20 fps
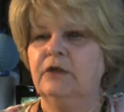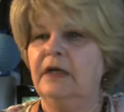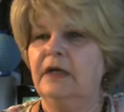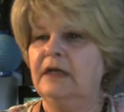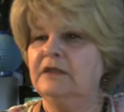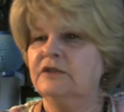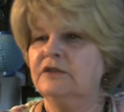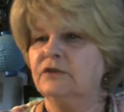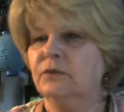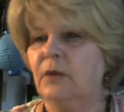
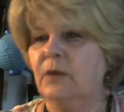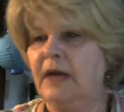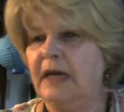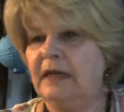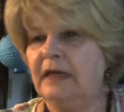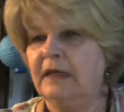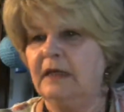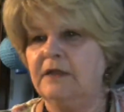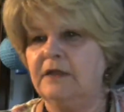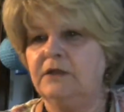And
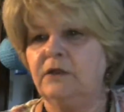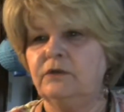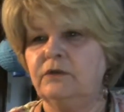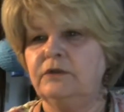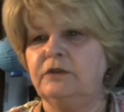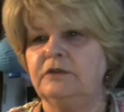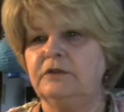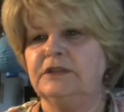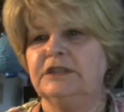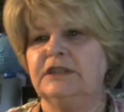Swag, I know
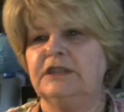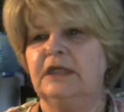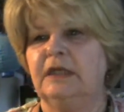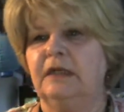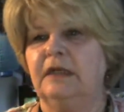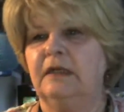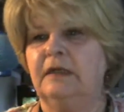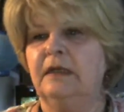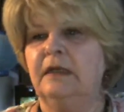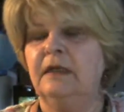you
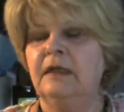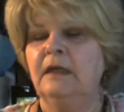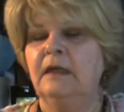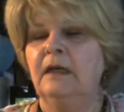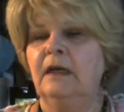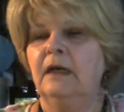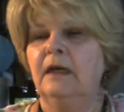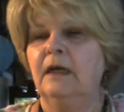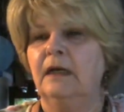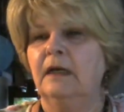said
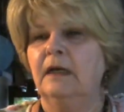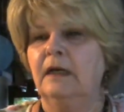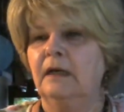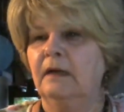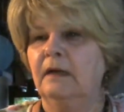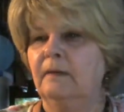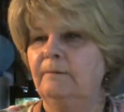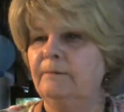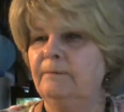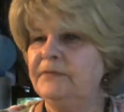
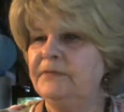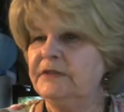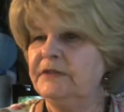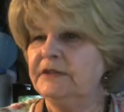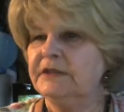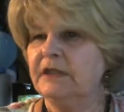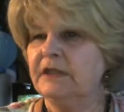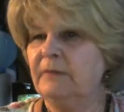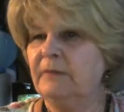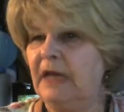
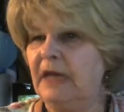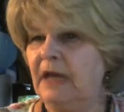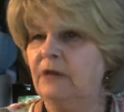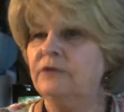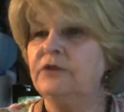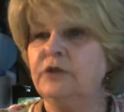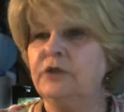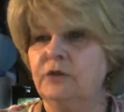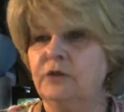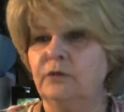
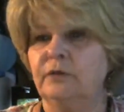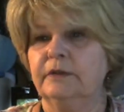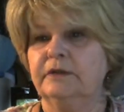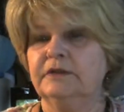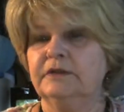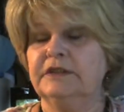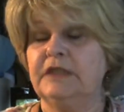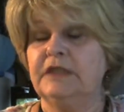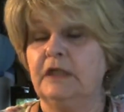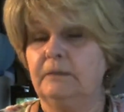somehow you
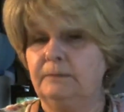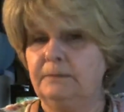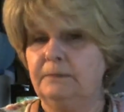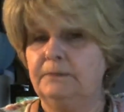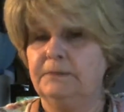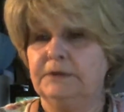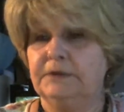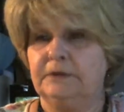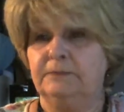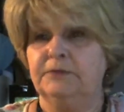were
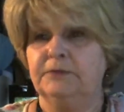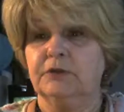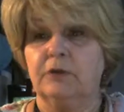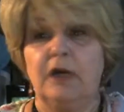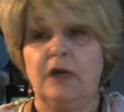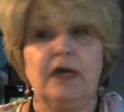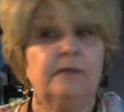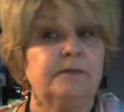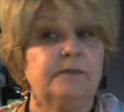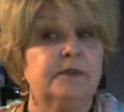
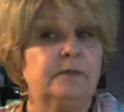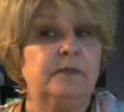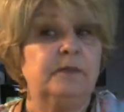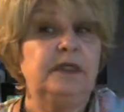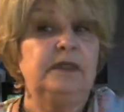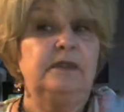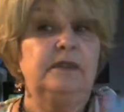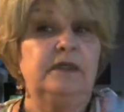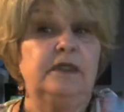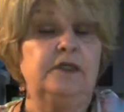subscribed to me
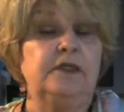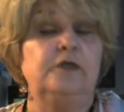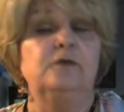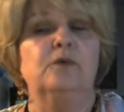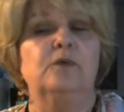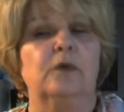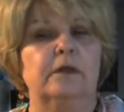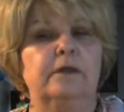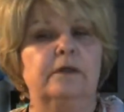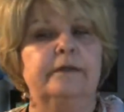and then you
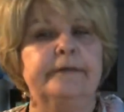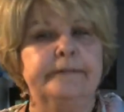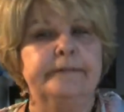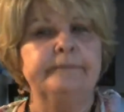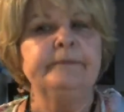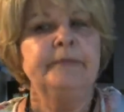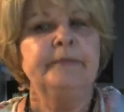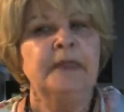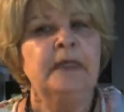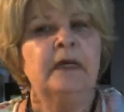weren't.
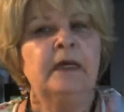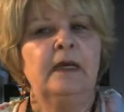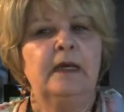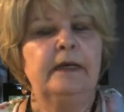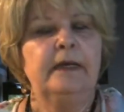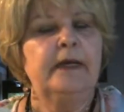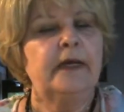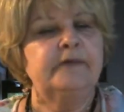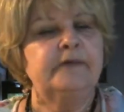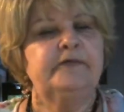And
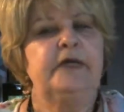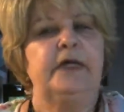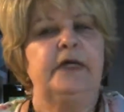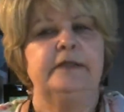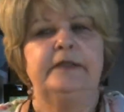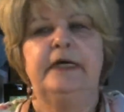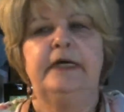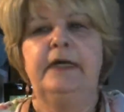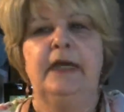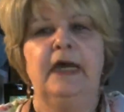I've had
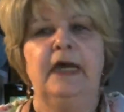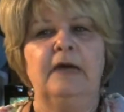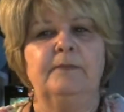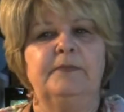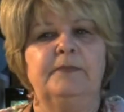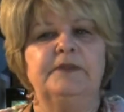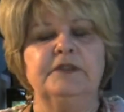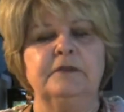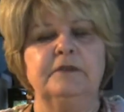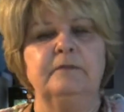that happen
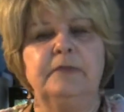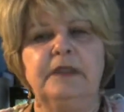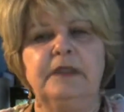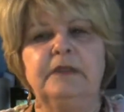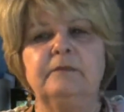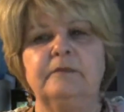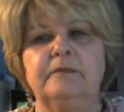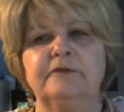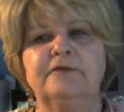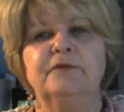to me
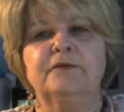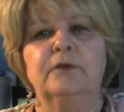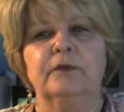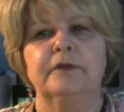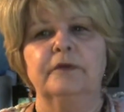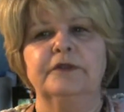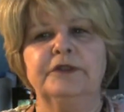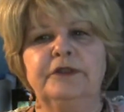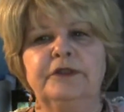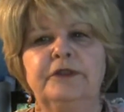
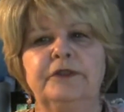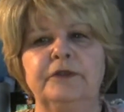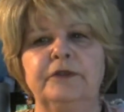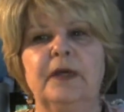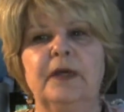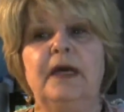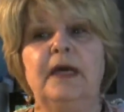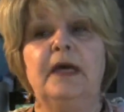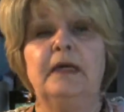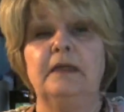before
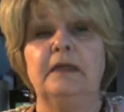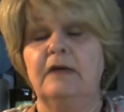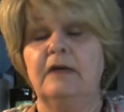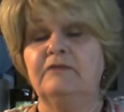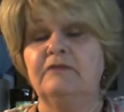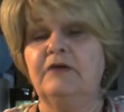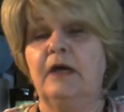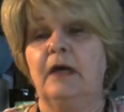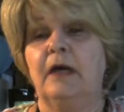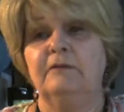too. And
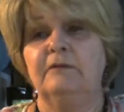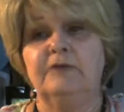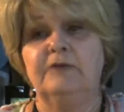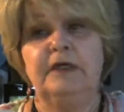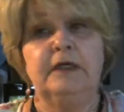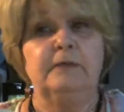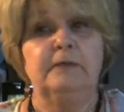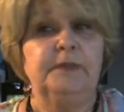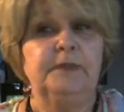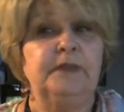I've
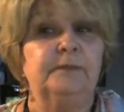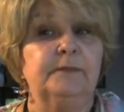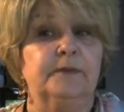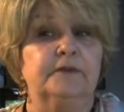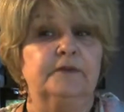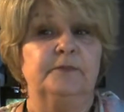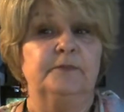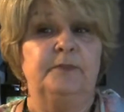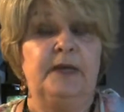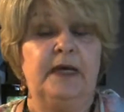hit
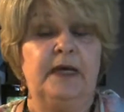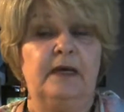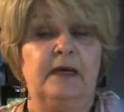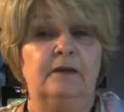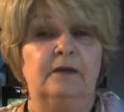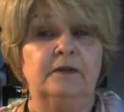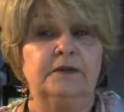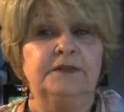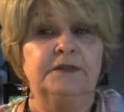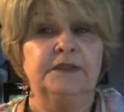people's
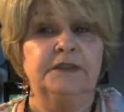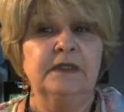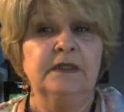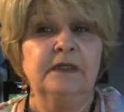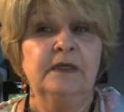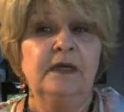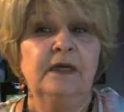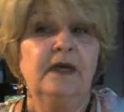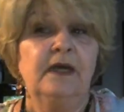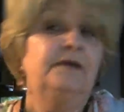bells
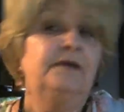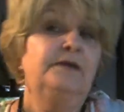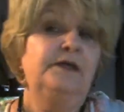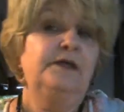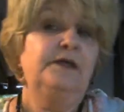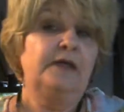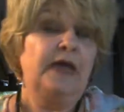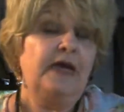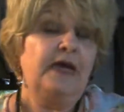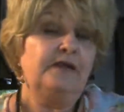and
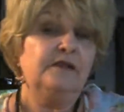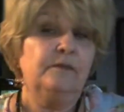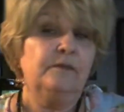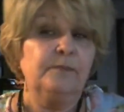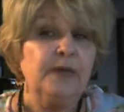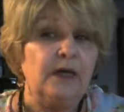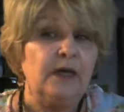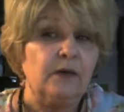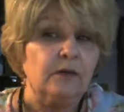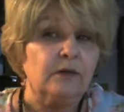then had the
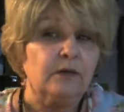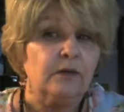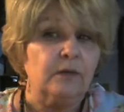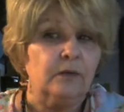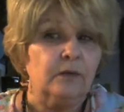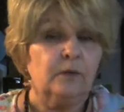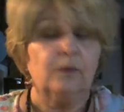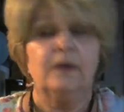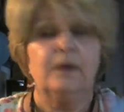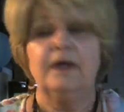bell
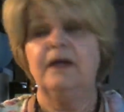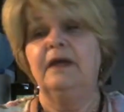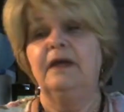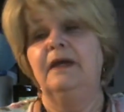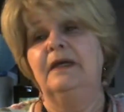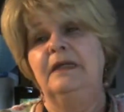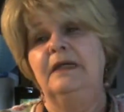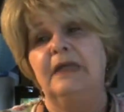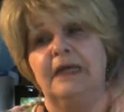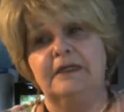go
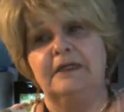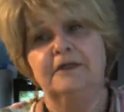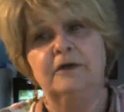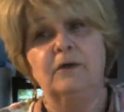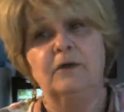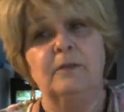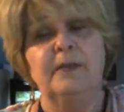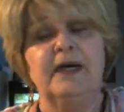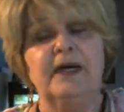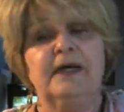away and had to
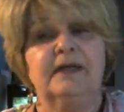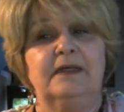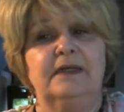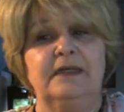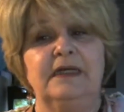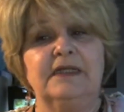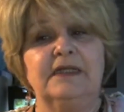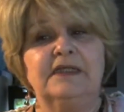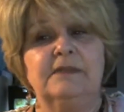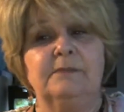go back
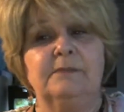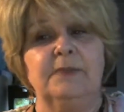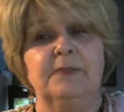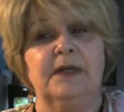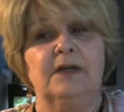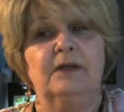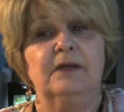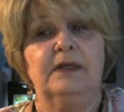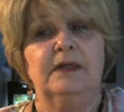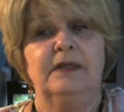and hit the
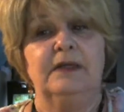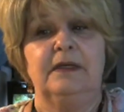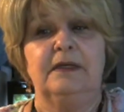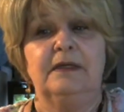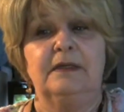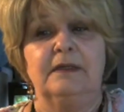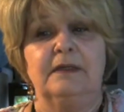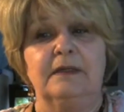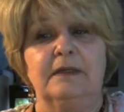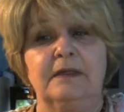bell
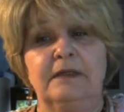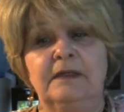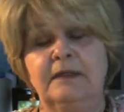again.